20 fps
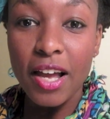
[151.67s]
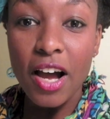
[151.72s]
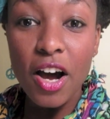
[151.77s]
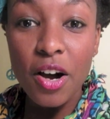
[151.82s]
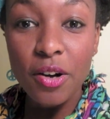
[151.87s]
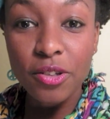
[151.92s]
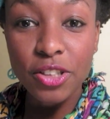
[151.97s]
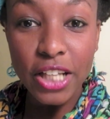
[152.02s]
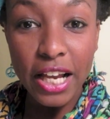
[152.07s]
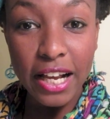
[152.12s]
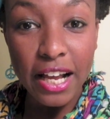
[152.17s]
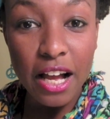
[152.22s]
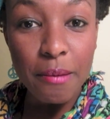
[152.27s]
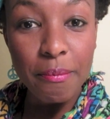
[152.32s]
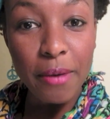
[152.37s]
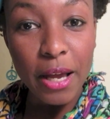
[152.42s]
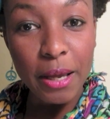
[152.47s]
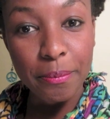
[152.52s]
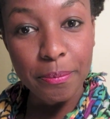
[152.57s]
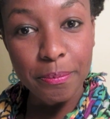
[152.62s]
Oh, check
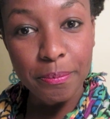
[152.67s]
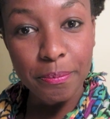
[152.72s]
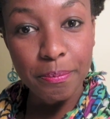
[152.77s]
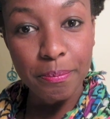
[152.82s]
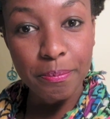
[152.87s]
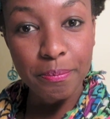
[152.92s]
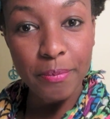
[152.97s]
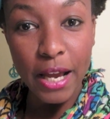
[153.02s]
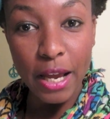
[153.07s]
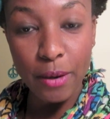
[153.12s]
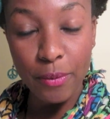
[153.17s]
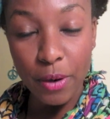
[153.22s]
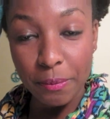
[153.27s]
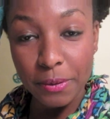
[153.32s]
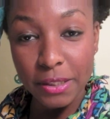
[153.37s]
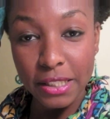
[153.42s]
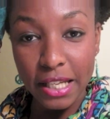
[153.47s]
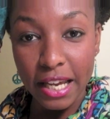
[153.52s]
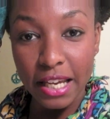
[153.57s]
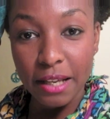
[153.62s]
out my, my
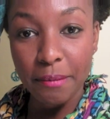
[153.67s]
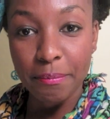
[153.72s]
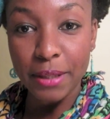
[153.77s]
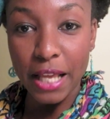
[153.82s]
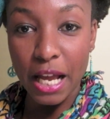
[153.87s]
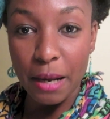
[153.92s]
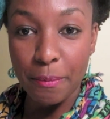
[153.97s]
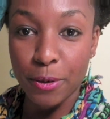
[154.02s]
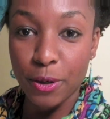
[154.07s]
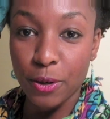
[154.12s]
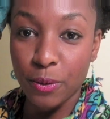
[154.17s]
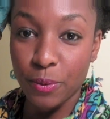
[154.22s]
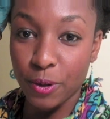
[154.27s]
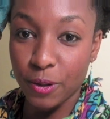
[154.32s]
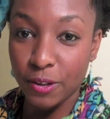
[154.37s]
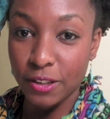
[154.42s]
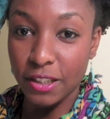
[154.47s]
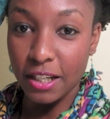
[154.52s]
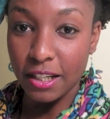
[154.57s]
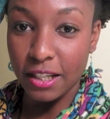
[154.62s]
website,
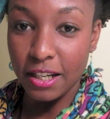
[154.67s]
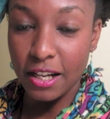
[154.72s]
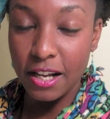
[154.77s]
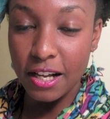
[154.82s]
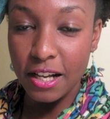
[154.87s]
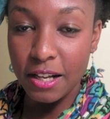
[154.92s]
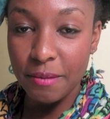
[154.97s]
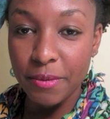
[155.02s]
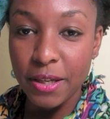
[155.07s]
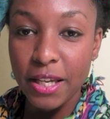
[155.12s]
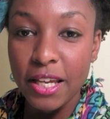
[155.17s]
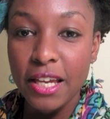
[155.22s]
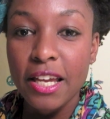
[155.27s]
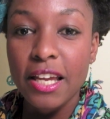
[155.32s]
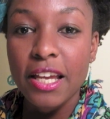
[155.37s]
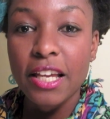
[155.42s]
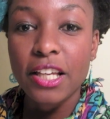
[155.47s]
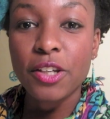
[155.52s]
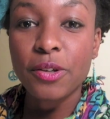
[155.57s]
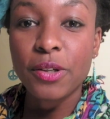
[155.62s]
blackpearlworld.com.
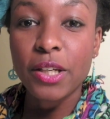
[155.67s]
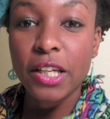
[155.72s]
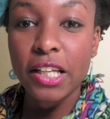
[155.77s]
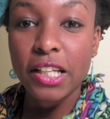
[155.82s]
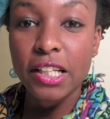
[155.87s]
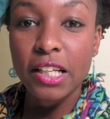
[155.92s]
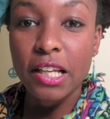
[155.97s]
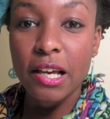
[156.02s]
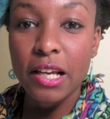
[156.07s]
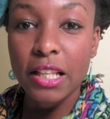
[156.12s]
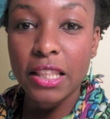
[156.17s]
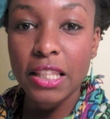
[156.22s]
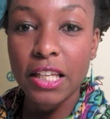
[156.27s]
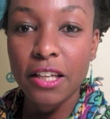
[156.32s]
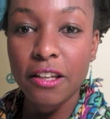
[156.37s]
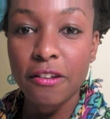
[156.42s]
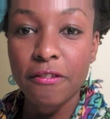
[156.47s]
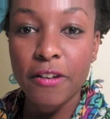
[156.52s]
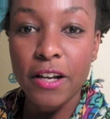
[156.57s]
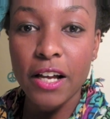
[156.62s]
You can
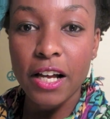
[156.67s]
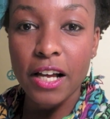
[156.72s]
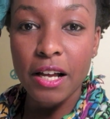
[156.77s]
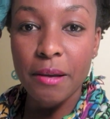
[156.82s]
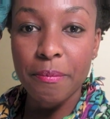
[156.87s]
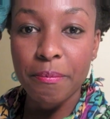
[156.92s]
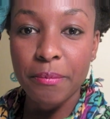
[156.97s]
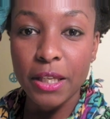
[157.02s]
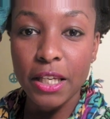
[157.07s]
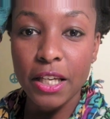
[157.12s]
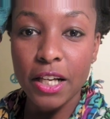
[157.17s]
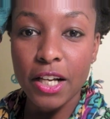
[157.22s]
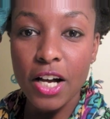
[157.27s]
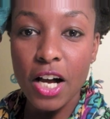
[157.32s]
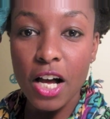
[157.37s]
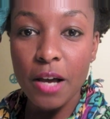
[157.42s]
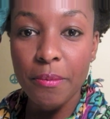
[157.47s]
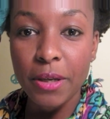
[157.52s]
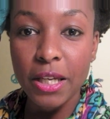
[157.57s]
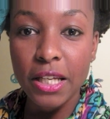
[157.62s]
leave um, me a
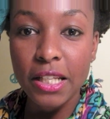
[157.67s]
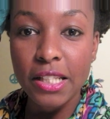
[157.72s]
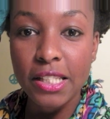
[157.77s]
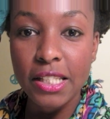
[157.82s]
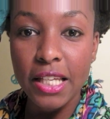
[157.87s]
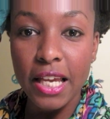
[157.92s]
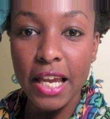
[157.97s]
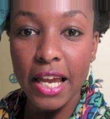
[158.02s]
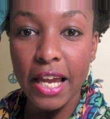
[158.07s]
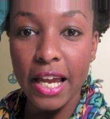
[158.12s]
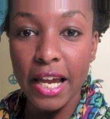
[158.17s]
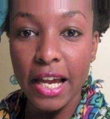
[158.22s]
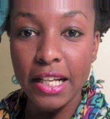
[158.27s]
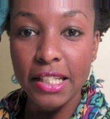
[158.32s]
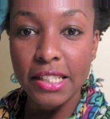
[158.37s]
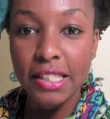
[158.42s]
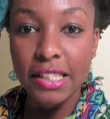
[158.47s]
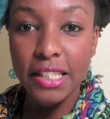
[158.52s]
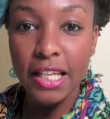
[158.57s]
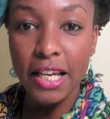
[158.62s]
comment
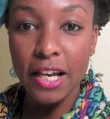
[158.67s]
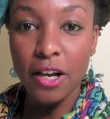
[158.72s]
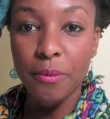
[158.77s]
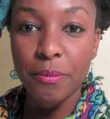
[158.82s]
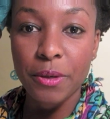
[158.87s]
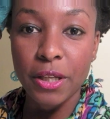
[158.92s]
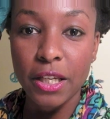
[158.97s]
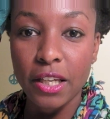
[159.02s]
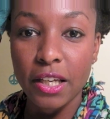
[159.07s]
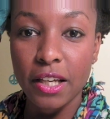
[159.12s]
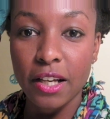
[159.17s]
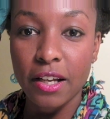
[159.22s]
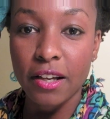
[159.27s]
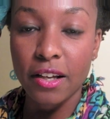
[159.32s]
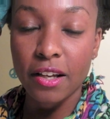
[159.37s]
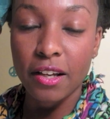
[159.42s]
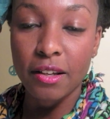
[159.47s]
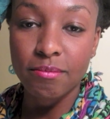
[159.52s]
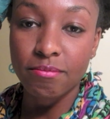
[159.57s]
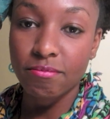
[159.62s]
and tell me
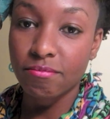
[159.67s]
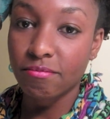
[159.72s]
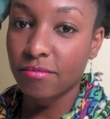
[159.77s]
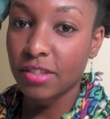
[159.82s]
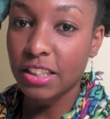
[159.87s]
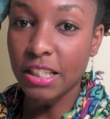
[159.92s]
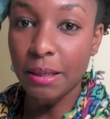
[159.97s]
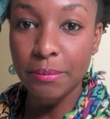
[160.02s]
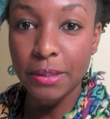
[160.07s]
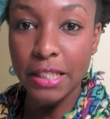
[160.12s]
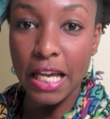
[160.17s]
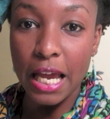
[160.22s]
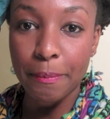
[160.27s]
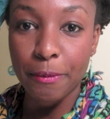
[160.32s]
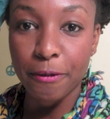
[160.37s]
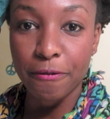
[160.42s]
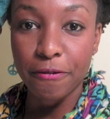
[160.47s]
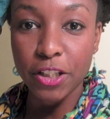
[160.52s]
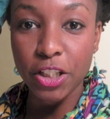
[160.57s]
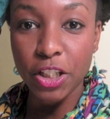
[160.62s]
um, some
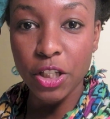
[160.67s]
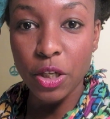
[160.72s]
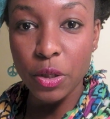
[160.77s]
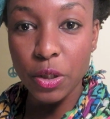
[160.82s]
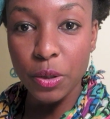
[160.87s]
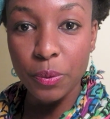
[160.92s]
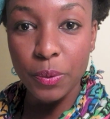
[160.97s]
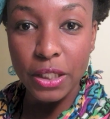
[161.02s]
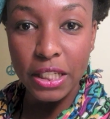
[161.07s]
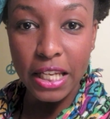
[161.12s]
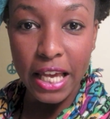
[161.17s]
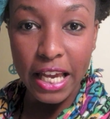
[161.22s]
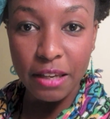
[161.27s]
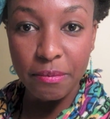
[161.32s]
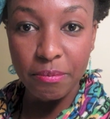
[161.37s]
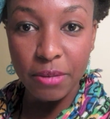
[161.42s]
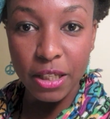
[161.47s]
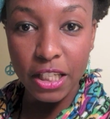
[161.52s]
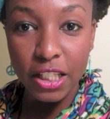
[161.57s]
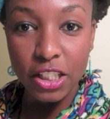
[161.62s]
type of video you would
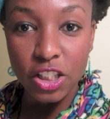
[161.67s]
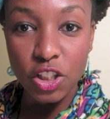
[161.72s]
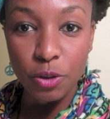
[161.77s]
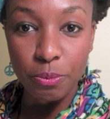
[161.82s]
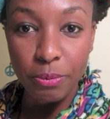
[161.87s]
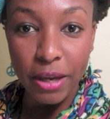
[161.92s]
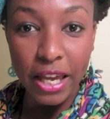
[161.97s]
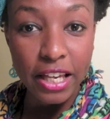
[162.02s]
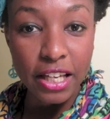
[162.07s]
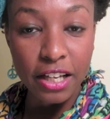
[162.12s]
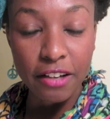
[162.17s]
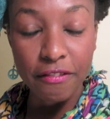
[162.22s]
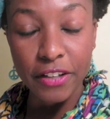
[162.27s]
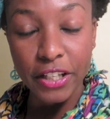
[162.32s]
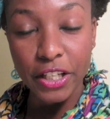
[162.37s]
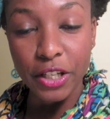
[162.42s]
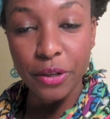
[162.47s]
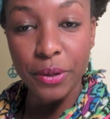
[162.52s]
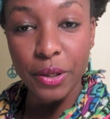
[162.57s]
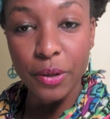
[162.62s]
like me to make, a
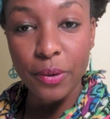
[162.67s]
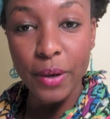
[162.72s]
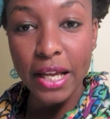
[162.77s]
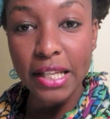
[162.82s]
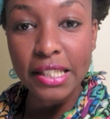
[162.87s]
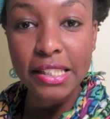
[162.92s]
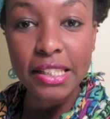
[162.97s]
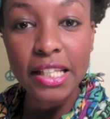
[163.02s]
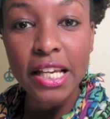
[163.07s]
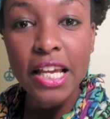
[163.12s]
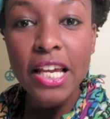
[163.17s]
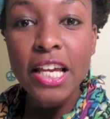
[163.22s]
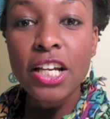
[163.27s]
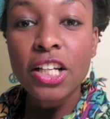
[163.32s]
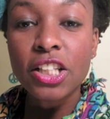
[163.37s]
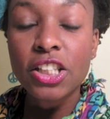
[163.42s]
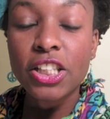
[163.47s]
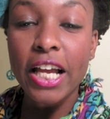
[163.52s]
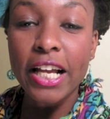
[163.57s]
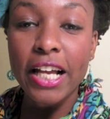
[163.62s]
video request.
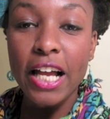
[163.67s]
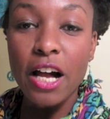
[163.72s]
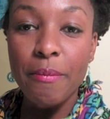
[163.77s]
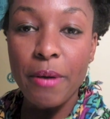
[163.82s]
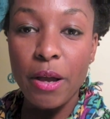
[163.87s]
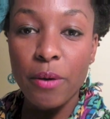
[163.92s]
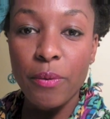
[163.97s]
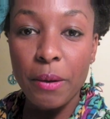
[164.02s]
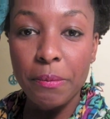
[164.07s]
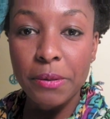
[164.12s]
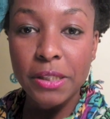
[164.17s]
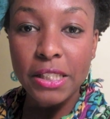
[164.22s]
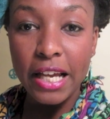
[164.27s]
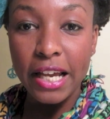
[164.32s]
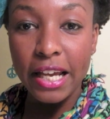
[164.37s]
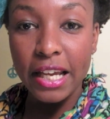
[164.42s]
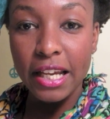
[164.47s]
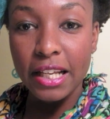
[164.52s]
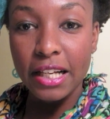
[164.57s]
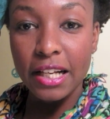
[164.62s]
Check out my
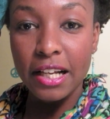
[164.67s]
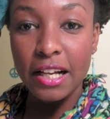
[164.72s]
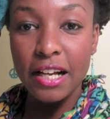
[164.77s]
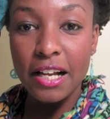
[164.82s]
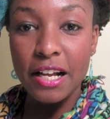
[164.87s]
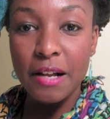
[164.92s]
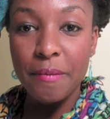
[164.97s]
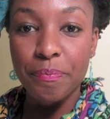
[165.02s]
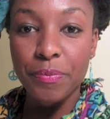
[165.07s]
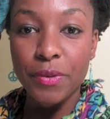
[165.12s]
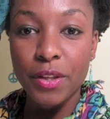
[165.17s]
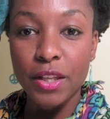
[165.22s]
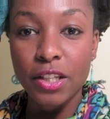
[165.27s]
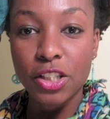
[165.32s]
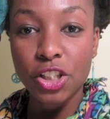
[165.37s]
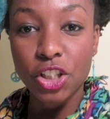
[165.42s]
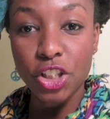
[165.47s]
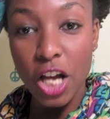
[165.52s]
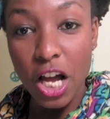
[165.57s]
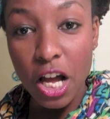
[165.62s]
website, um,
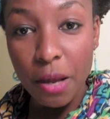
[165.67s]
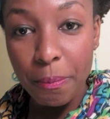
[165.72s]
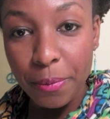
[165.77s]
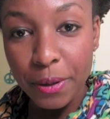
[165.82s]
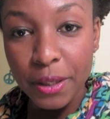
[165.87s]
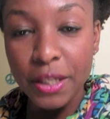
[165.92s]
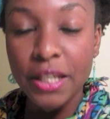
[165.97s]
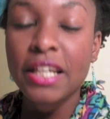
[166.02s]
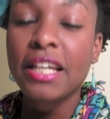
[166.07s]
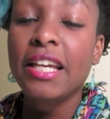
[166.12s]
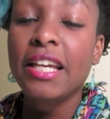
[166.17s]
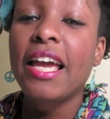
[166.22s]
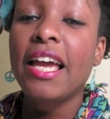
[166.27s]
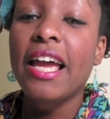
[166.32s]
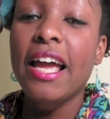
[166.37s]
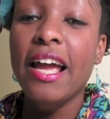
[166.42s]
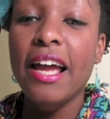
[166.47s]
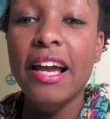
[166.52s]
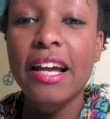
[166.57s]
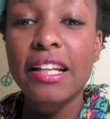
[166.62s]
shop,
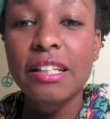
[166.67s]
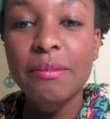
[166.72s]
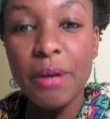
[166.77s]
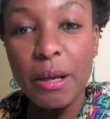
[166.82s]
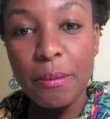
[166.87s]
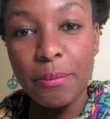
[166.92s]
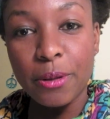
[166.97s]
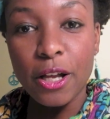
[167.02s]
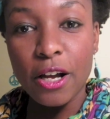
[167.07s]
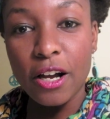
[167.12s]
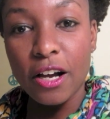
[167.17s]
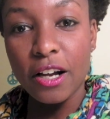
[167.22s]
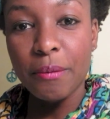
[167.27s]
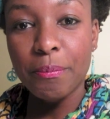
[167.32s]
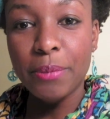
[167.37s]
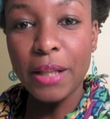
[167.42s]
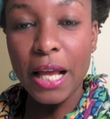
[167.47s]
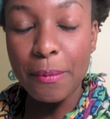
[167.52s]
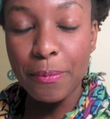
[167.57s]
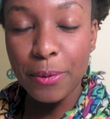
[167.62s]
and my
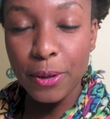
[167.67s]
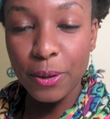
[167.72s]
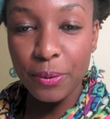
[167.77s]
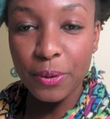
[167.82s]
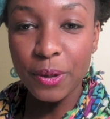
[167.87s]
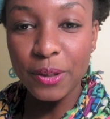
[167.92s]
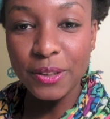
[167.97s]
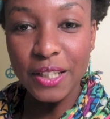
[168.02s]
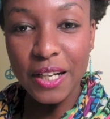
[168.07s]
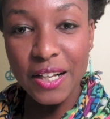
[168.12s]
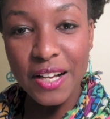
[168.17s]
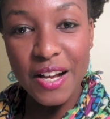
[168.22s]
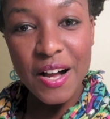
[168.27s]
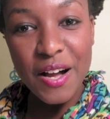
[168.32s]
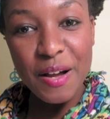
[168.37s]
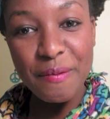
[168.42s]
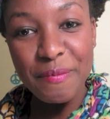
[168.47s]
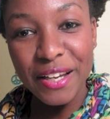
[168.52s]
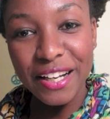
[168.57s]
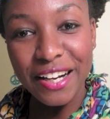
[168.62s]
blog,
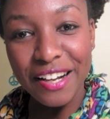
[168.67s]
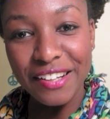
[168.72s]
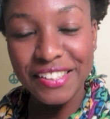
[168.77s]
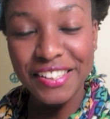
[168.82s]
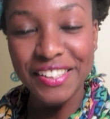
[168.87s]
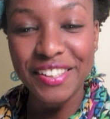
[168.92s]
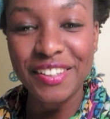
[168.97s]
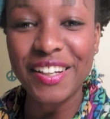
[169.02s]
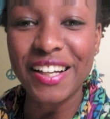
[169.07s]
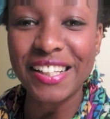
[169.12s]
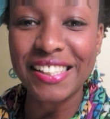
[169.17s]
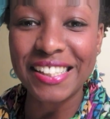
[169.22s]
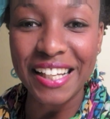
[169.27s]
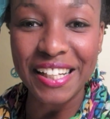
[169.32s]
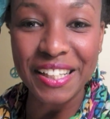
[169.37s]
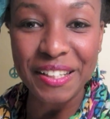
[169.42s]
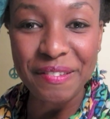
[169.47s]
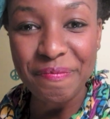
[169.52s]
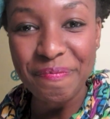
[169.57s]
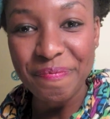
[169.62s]
blackpearlworld.com, and I'll see you guys
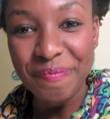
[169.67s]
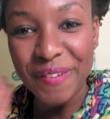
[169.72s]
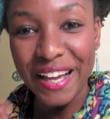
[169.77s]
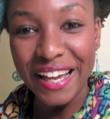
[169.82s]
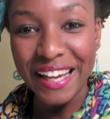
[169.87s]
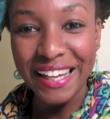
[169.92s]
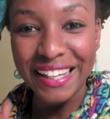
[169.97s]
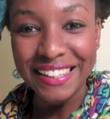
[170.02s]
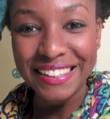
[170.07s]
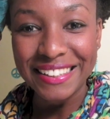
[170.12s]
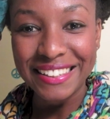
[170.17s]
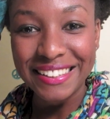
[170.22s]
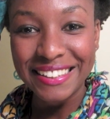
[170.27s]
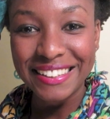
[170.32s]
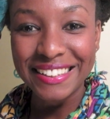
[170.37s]
later. Bye.